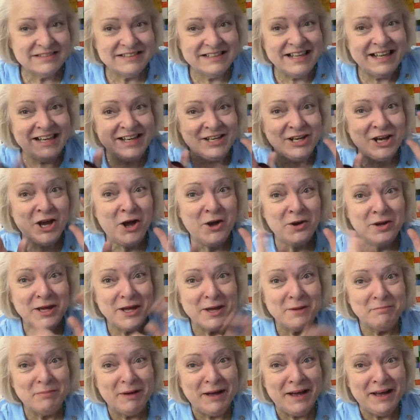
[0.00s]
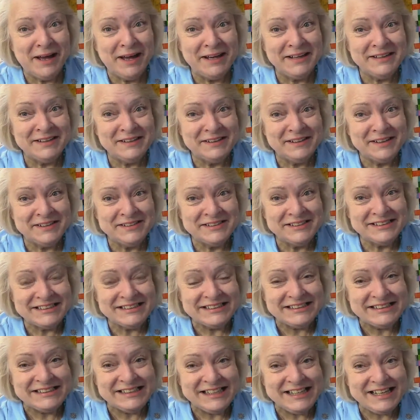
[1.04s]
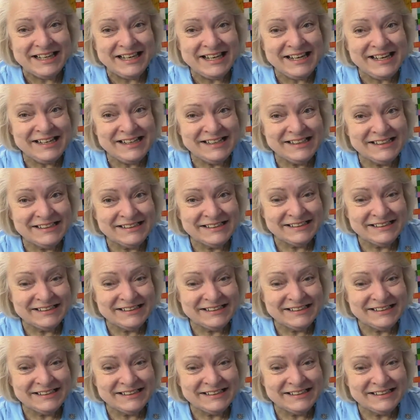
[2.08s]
Can y'all get behind and under the sea?